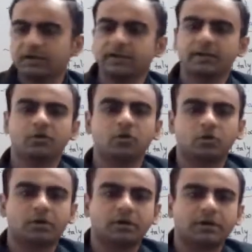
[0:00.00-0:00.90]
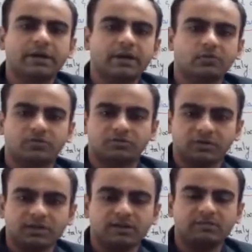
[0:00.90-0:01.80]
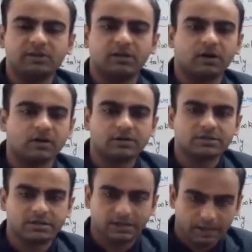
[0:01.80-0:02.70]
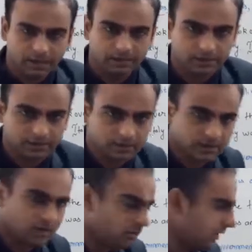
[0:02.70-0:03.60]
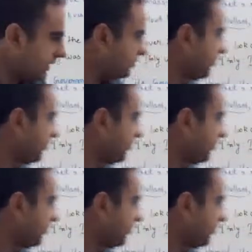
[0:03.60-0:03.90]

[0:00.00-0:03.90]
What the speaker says: ignored. It was really very hurt and angry. Right. So